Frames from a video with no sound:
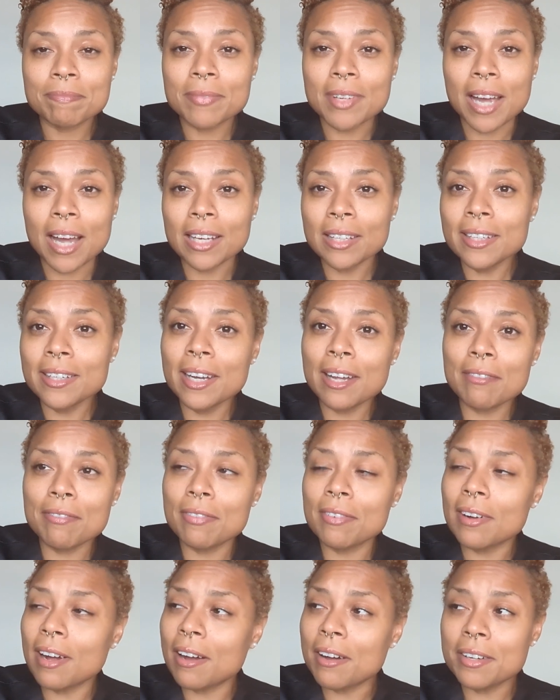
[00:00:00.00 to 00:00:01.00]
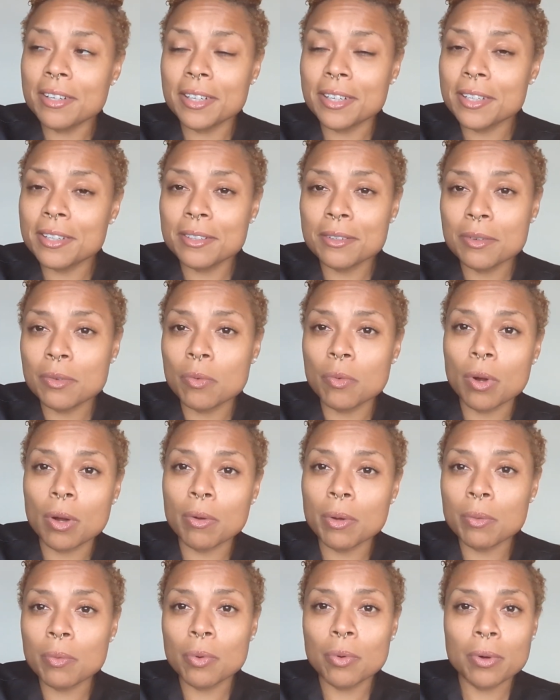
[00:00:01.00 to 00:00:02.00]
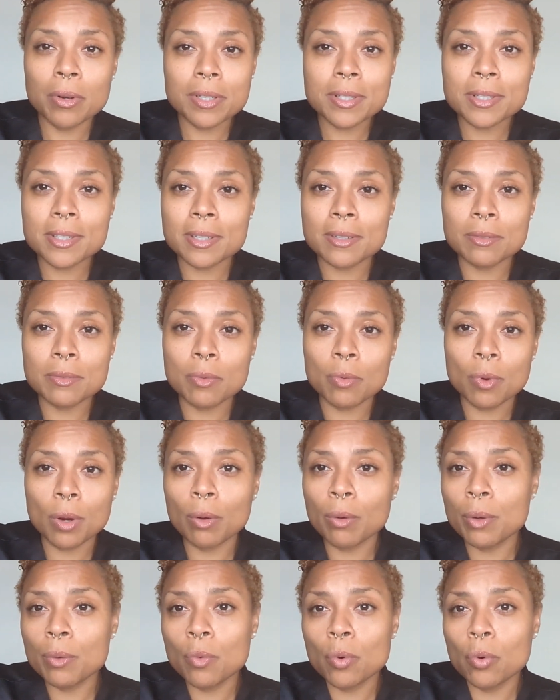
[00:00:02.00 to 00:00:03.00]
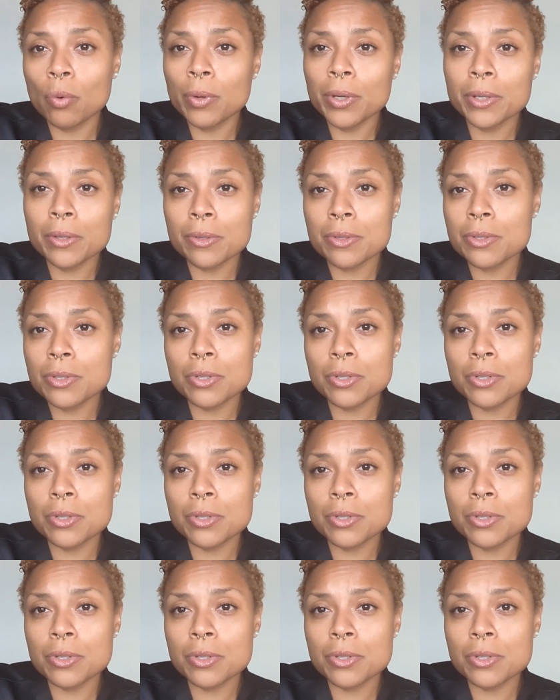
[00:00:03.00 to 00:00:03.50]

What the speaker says: I'll leave that for all the other worry warts and worry warriors